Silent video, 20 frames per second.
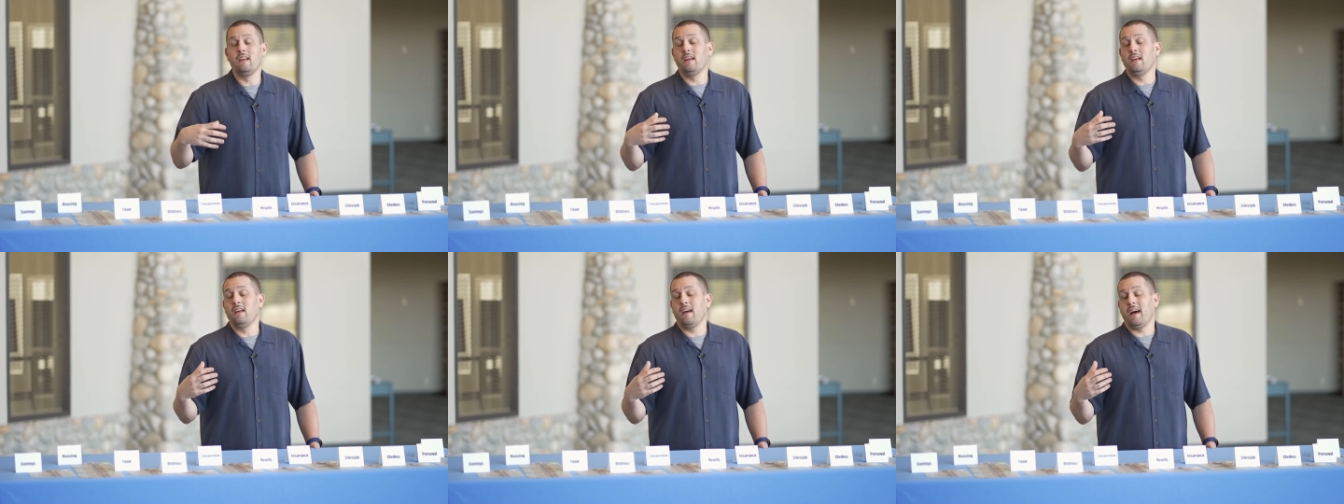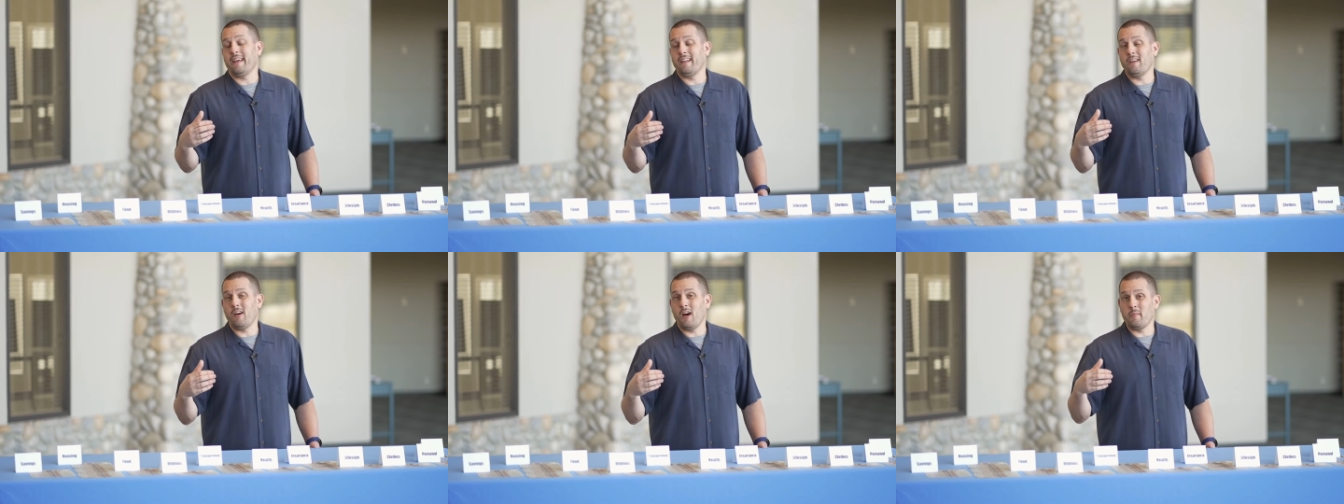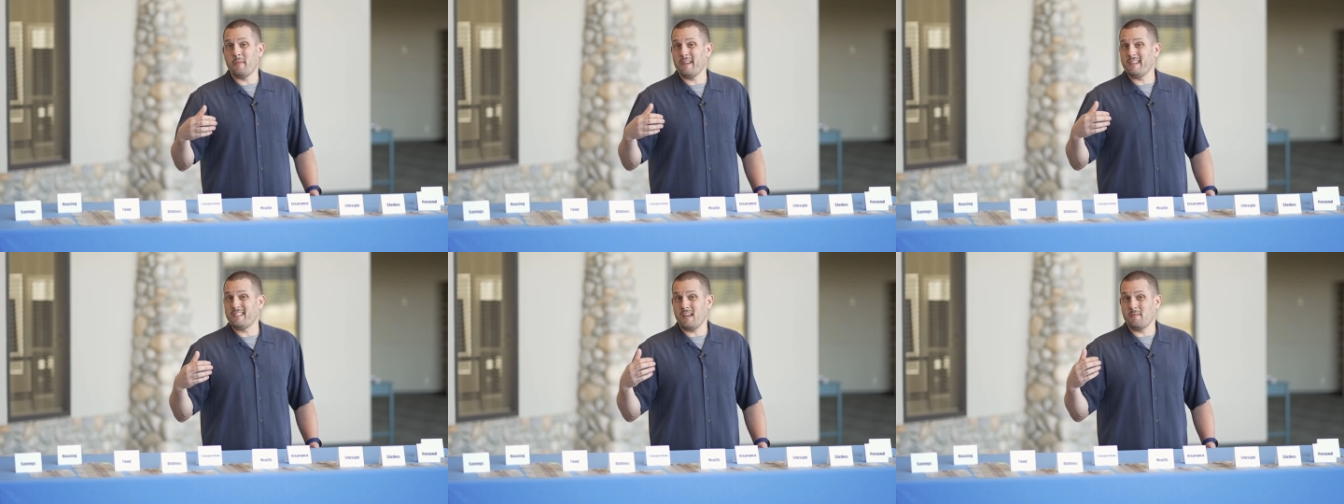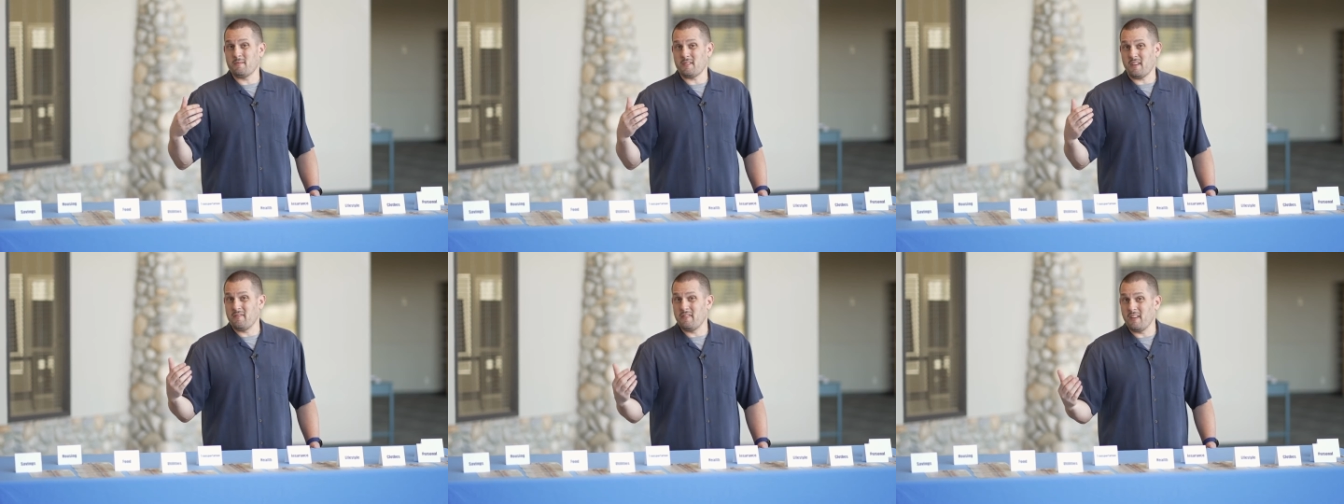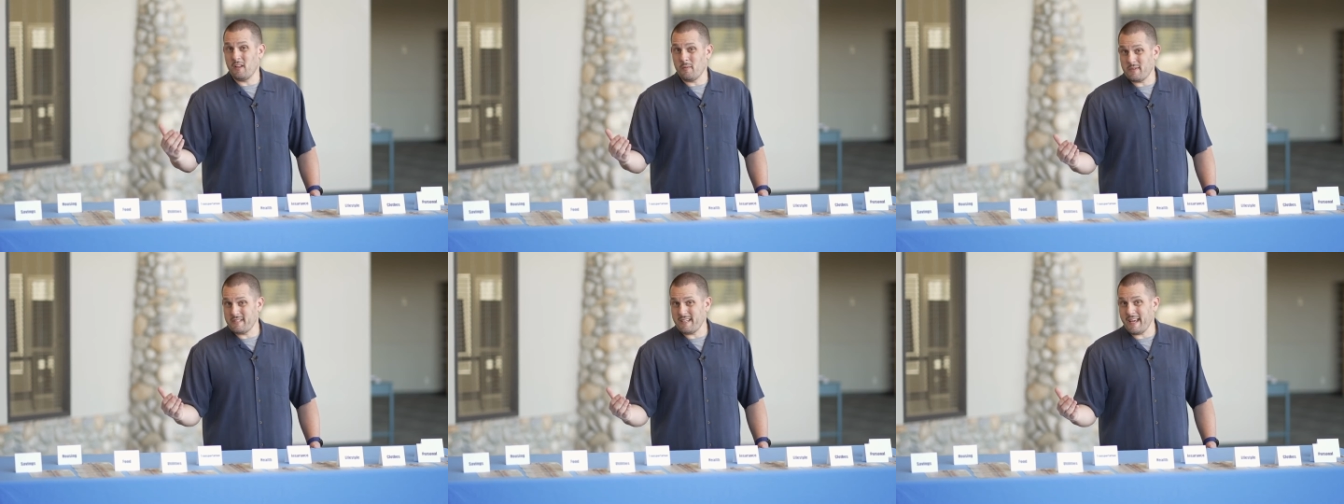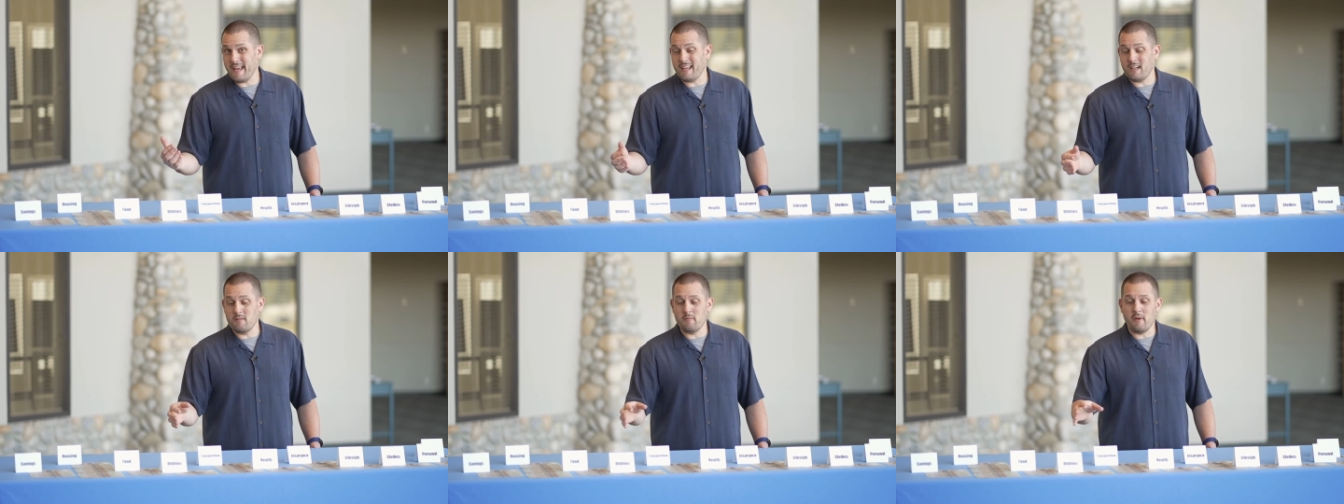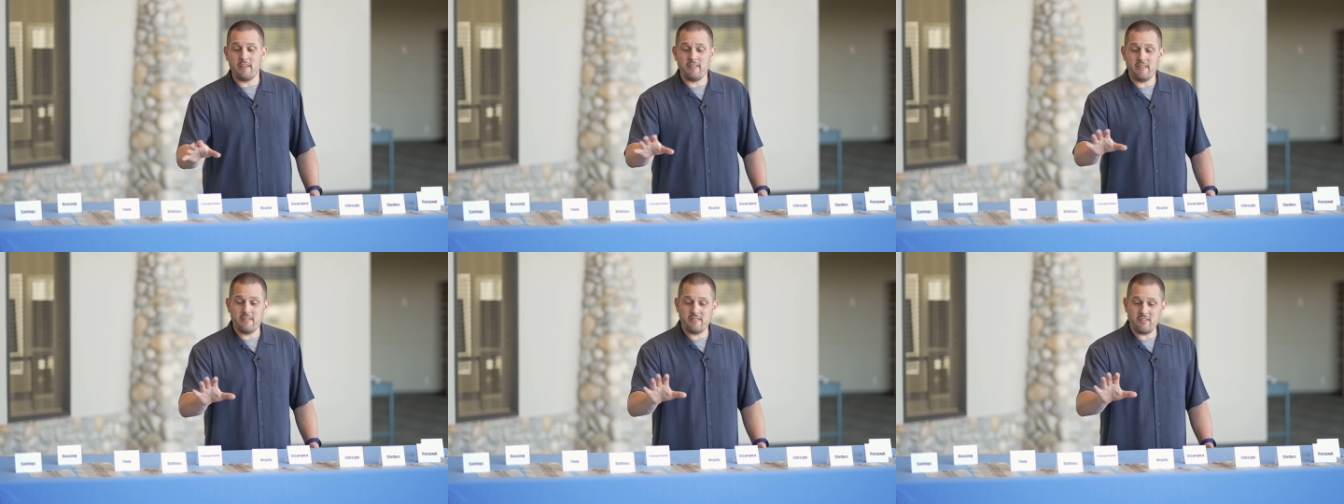I know how many times I fill up a tank in a
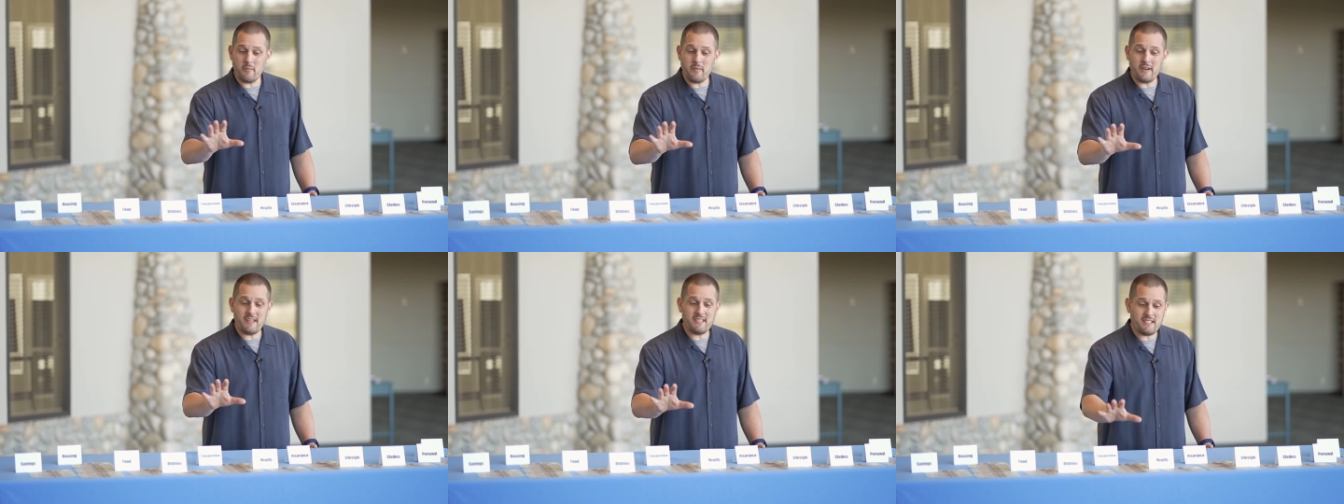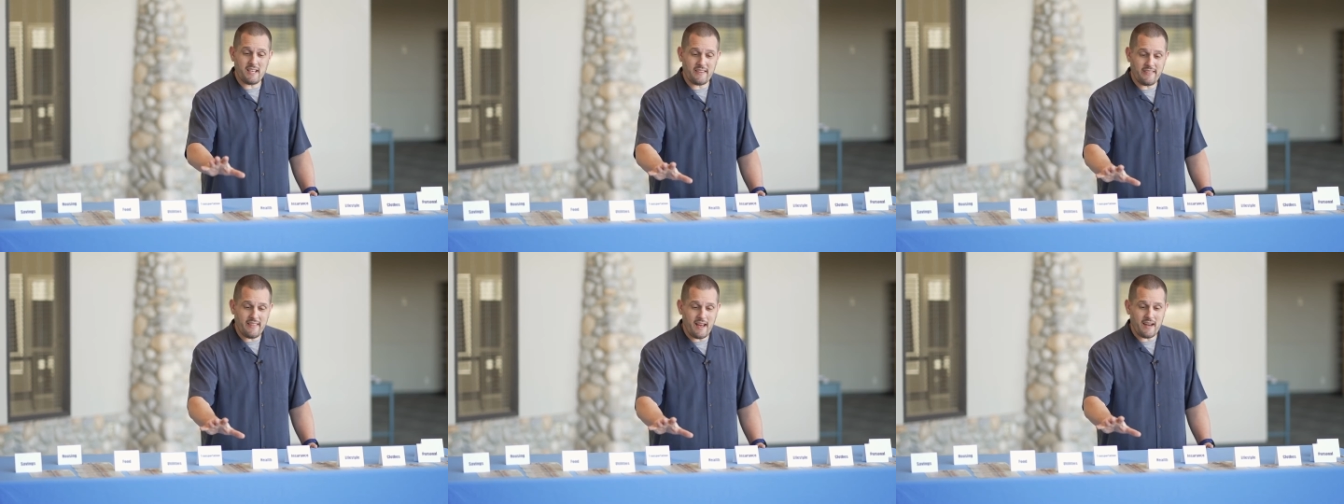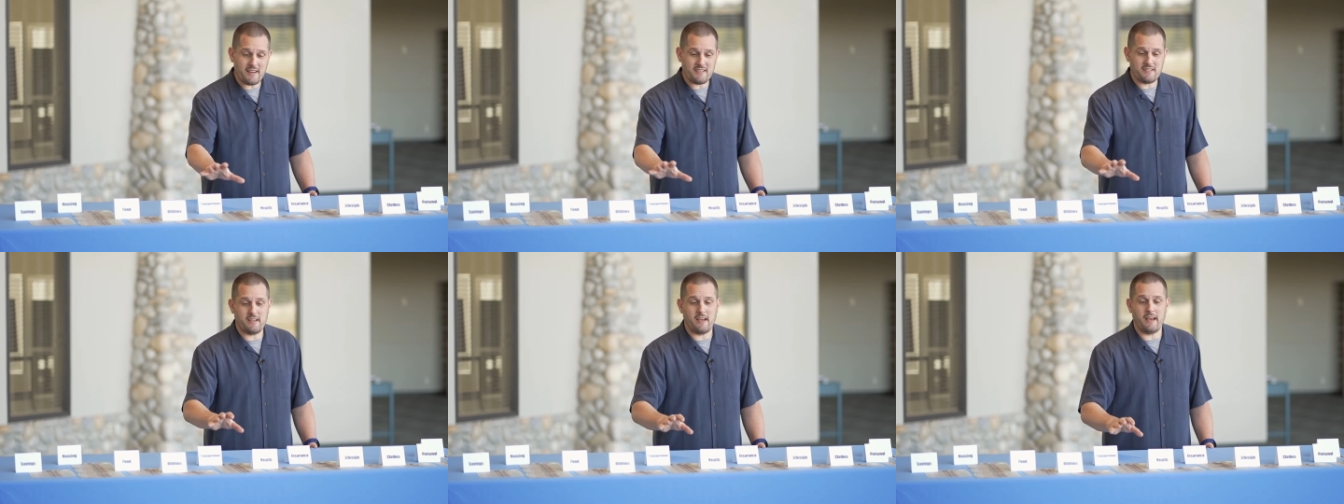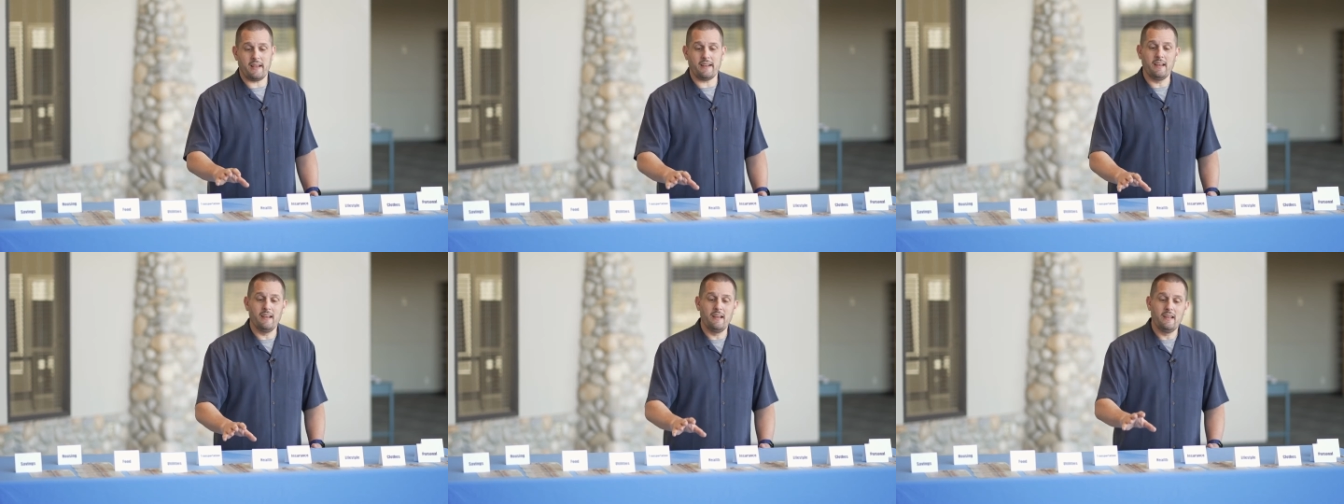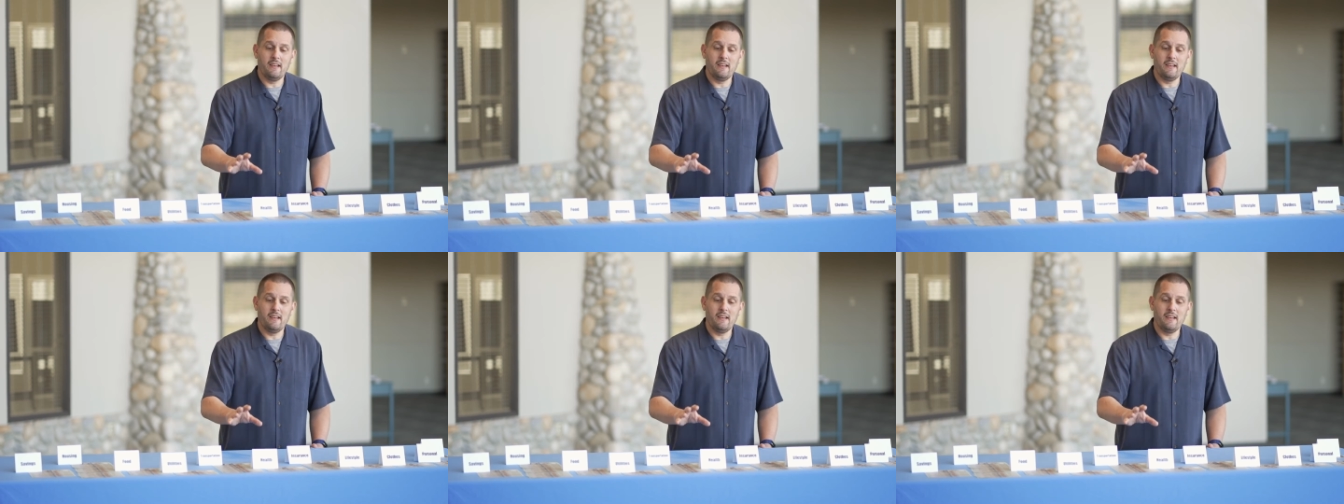month, so I'm going to set that aside.